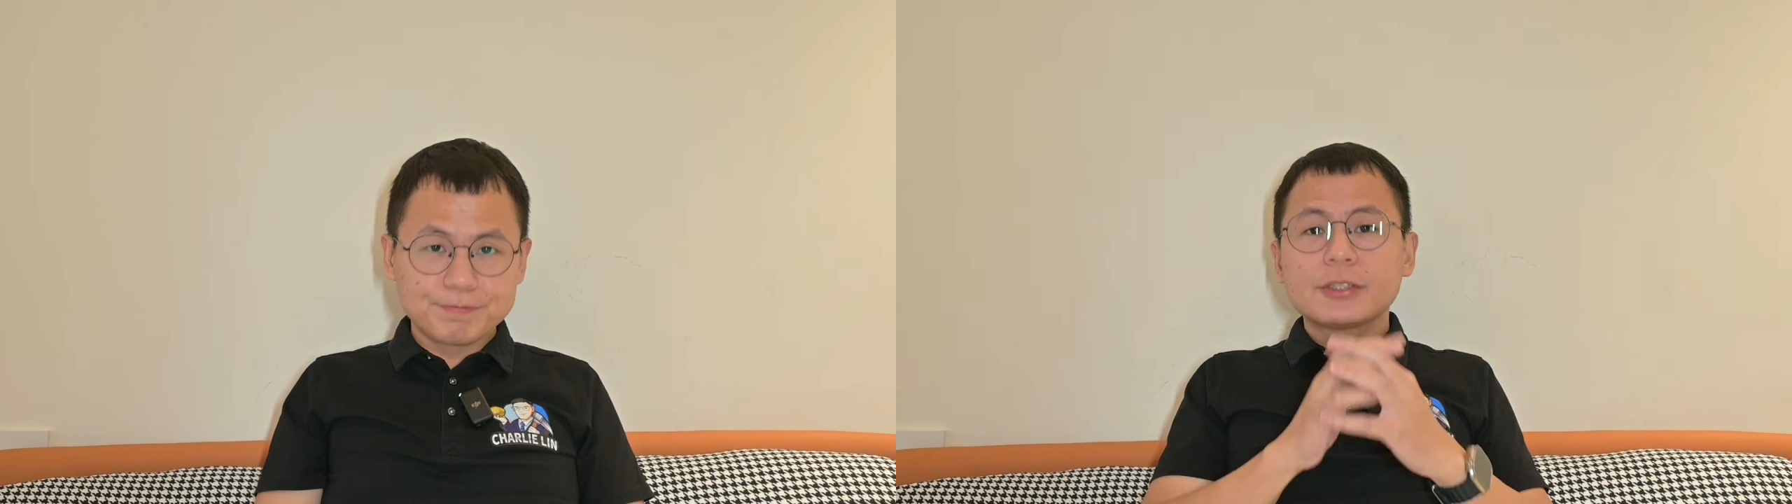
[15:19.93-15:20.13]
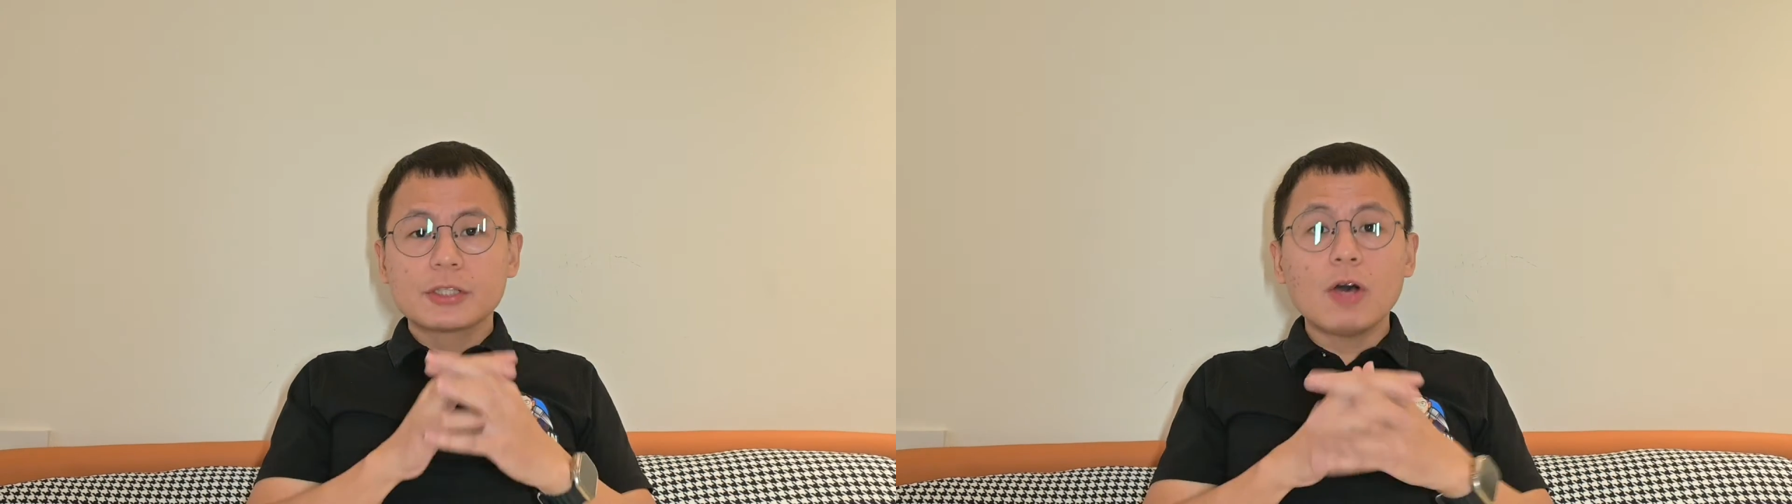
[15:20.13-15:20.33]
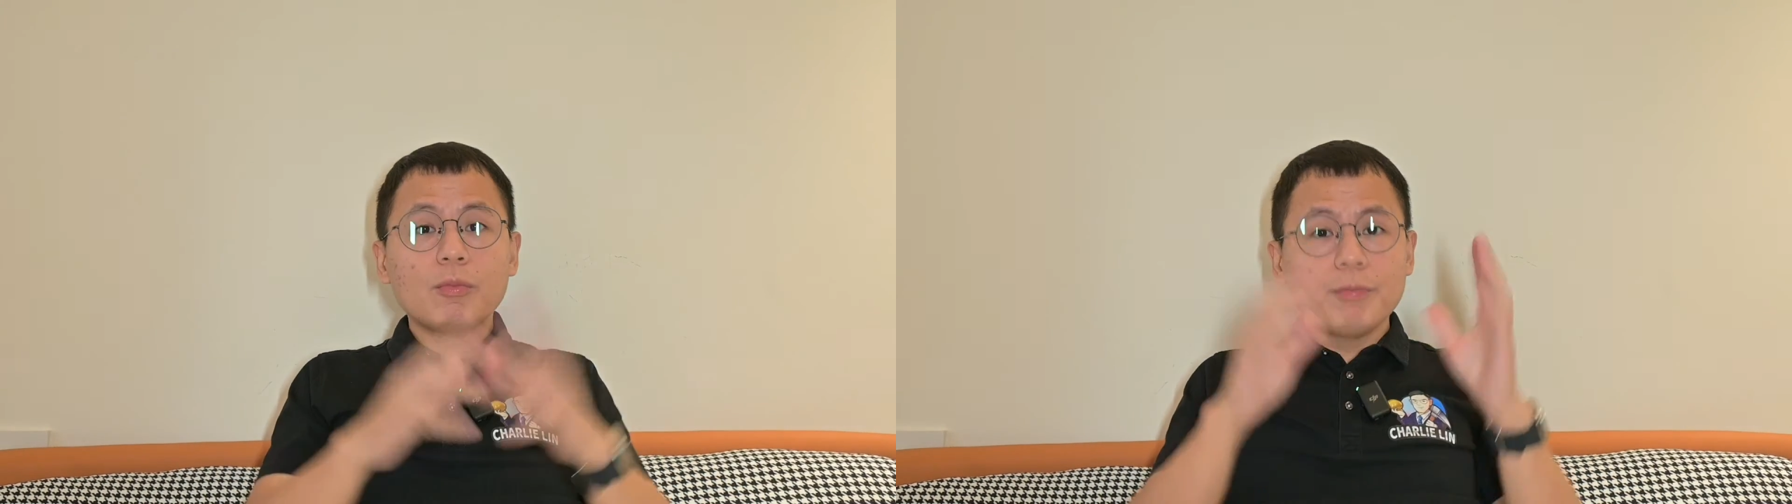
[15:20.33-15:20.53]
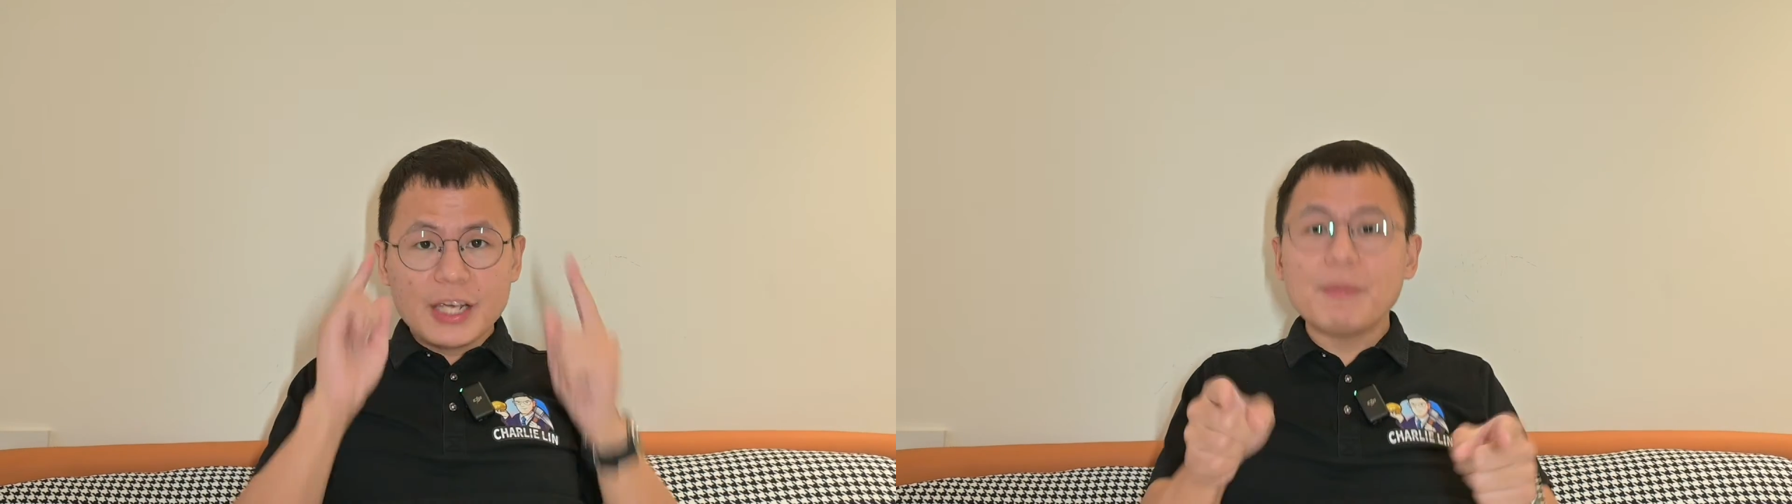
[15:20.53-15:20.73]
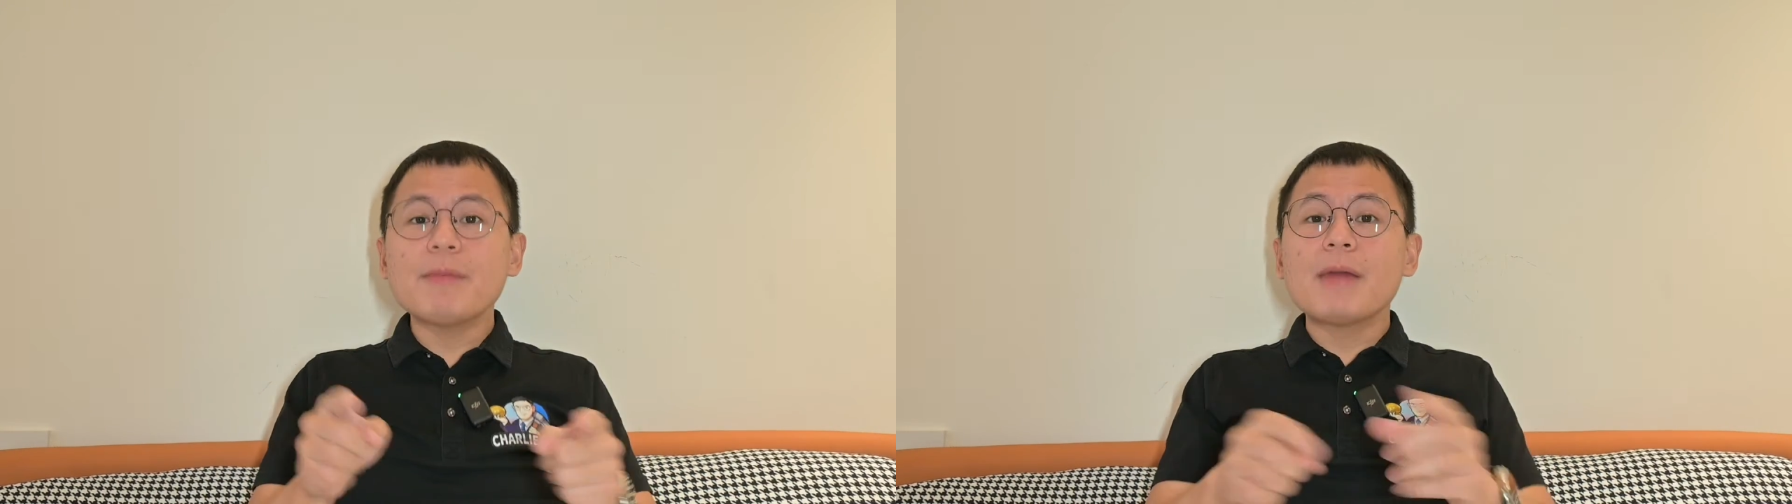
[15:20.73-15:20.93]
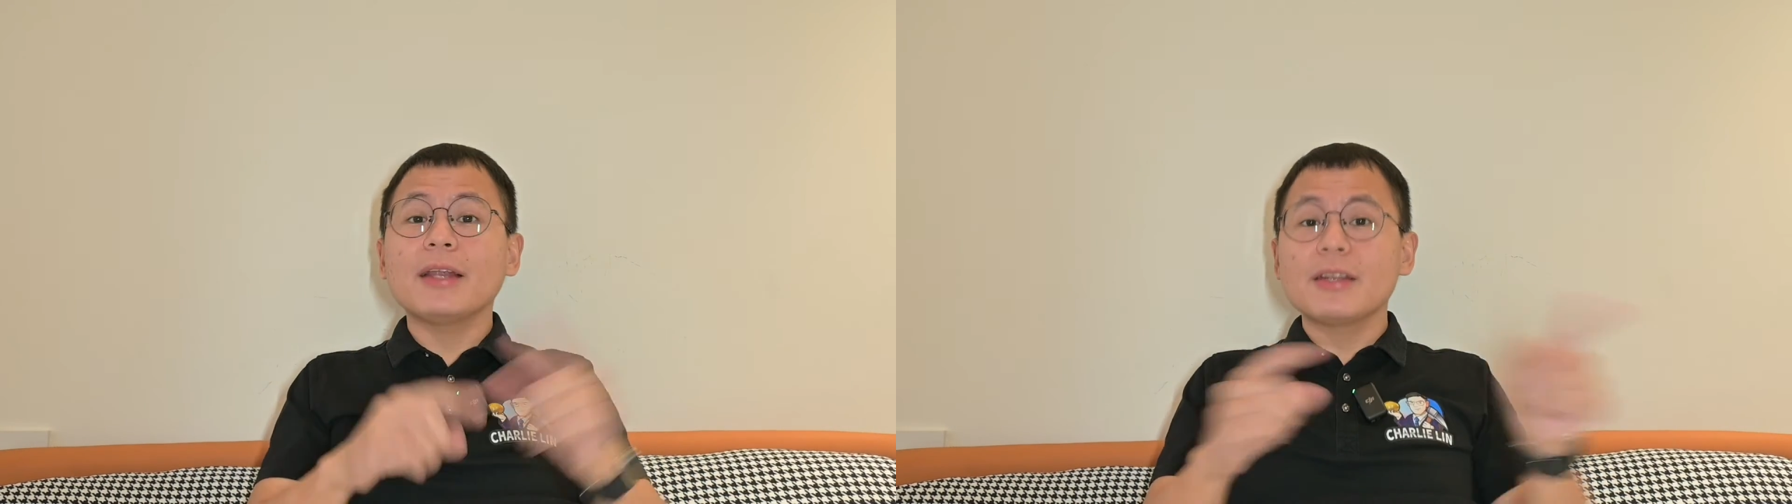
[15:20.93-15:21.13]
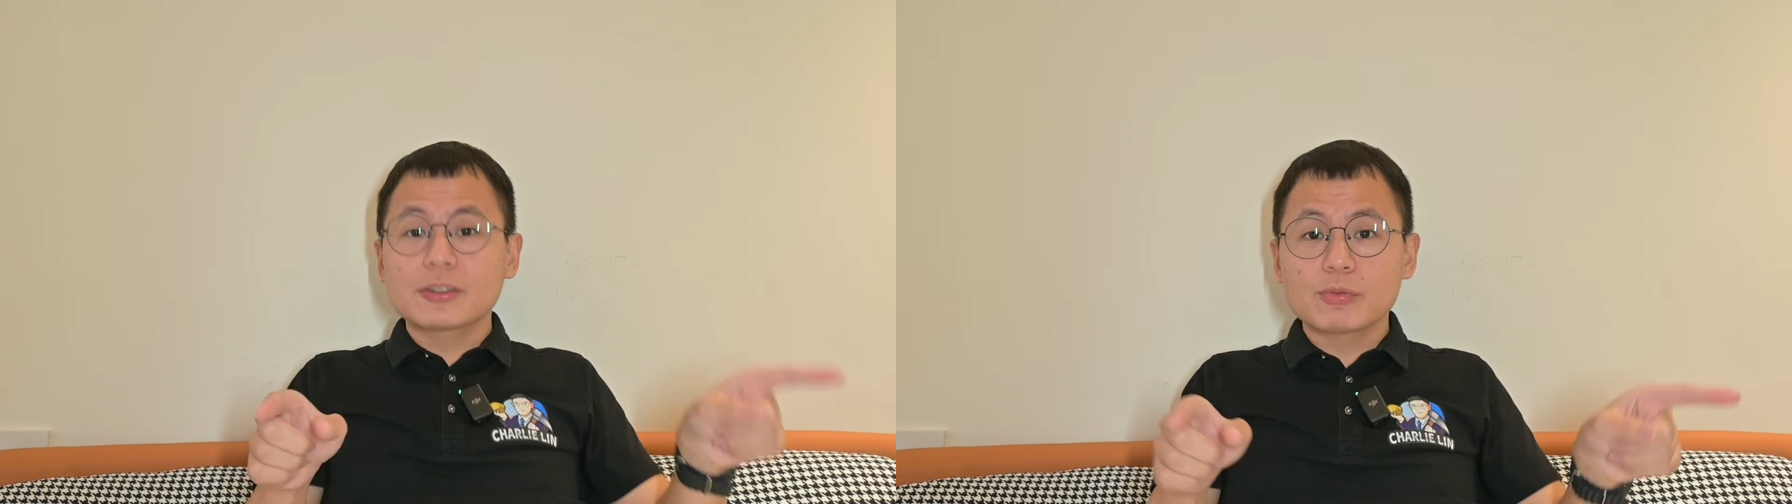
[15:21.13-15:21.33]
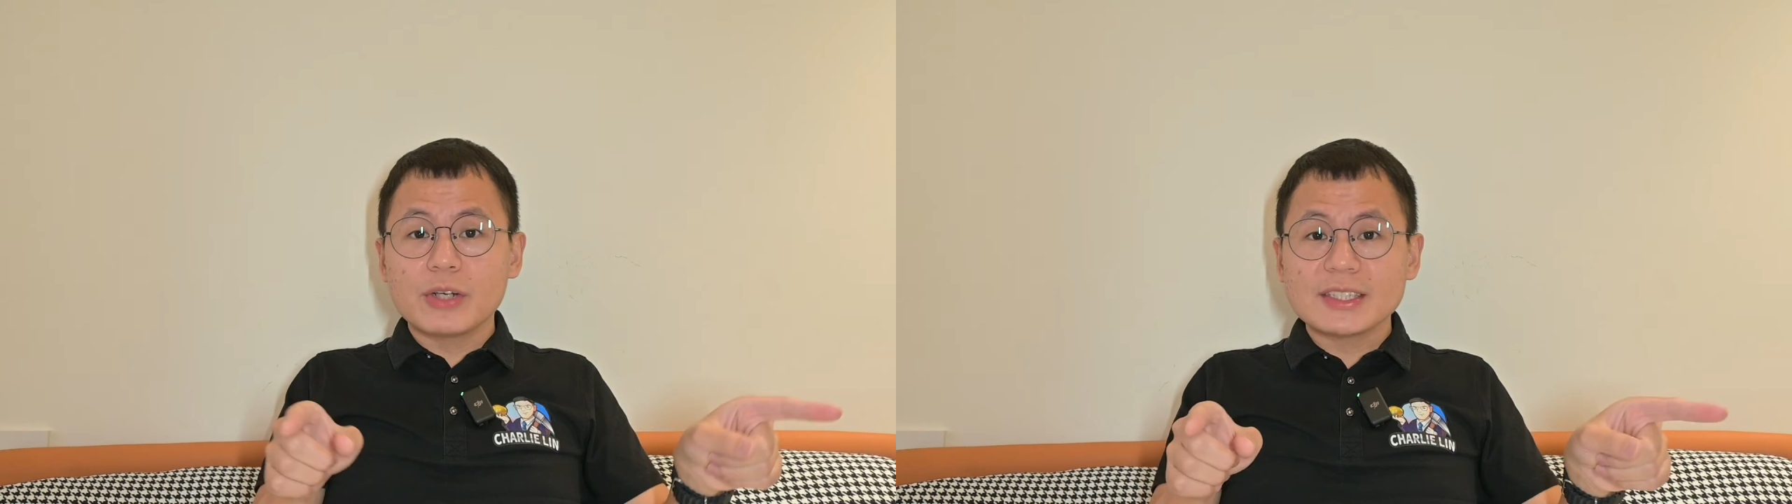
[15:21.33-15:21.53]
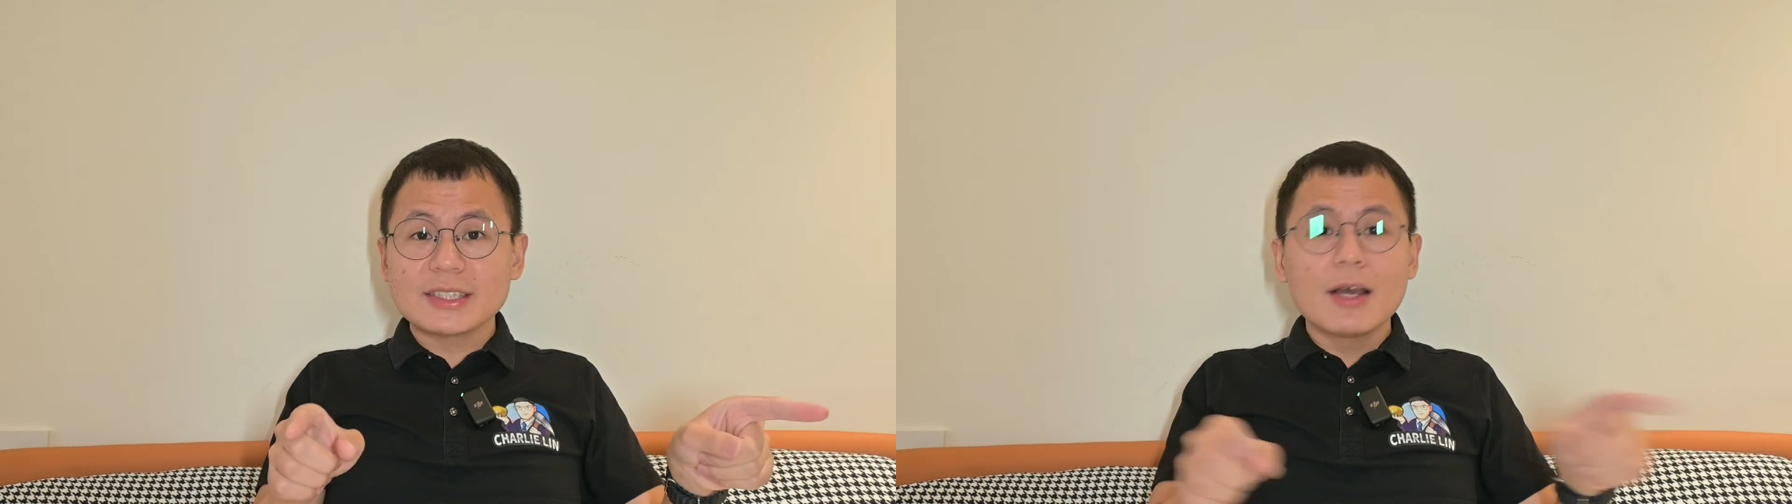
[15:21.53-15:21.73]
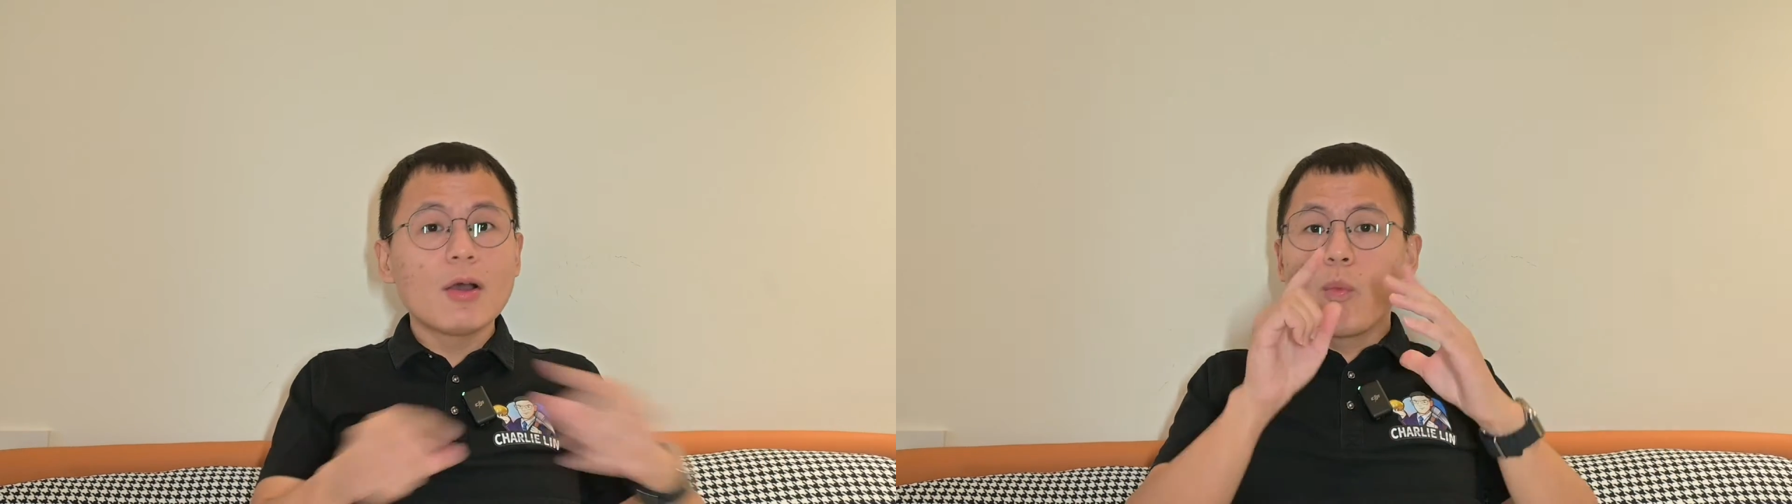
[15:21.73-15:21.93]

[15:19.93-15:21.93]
So keep in mind this risk